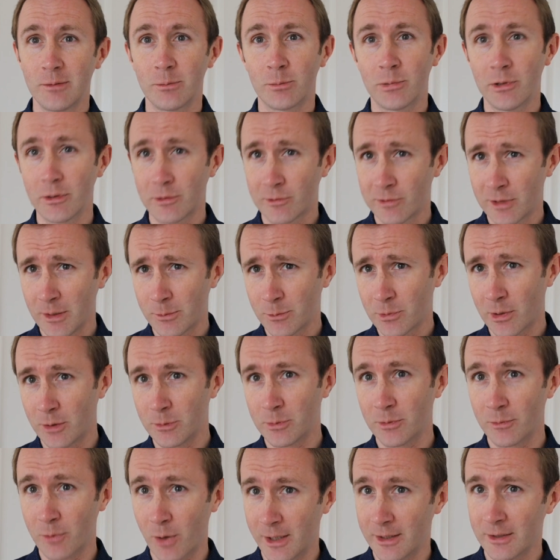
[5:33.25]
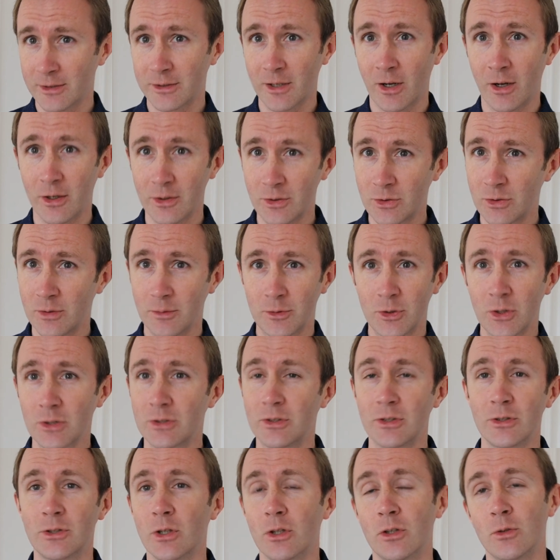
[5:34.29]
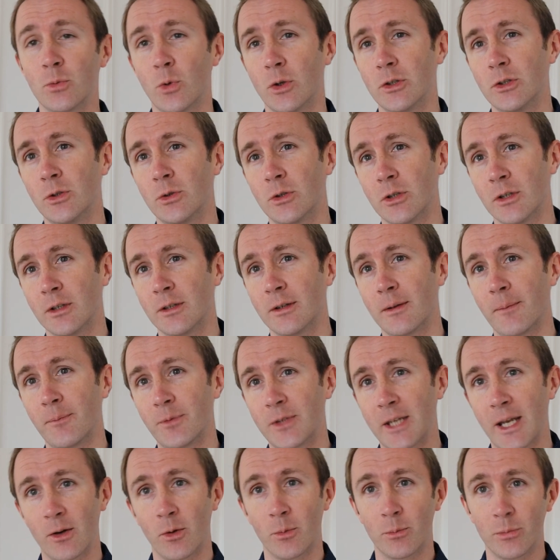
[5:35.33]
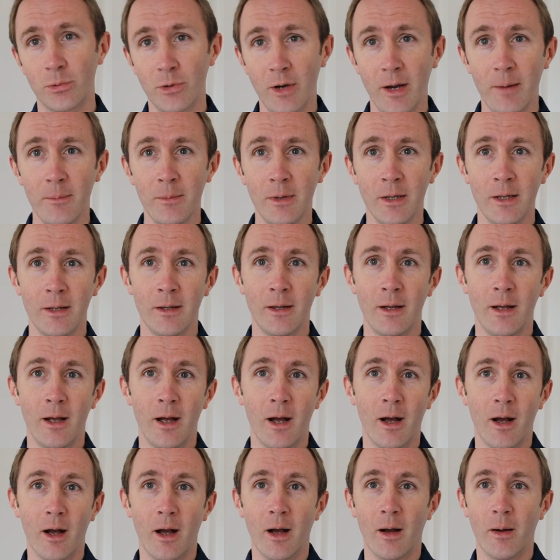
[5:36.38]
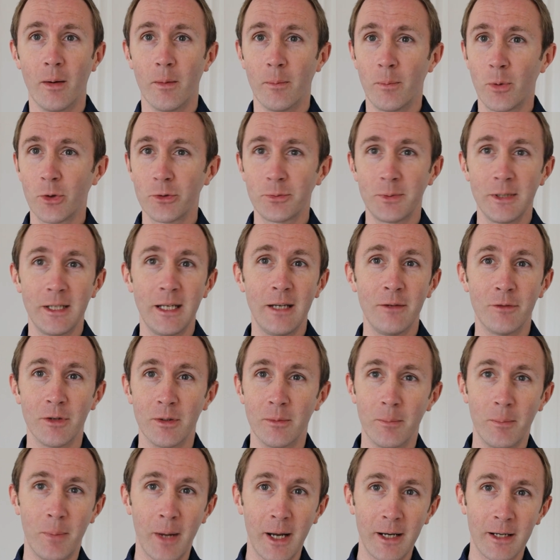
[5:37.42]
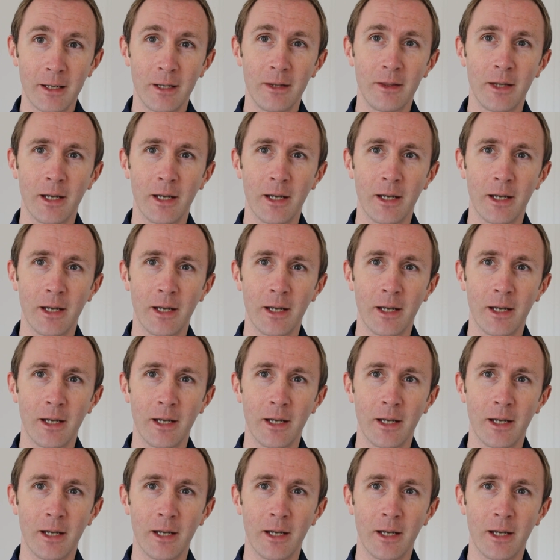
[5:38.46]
crypto providers are just as good as what you can get on-prem, possibly even better.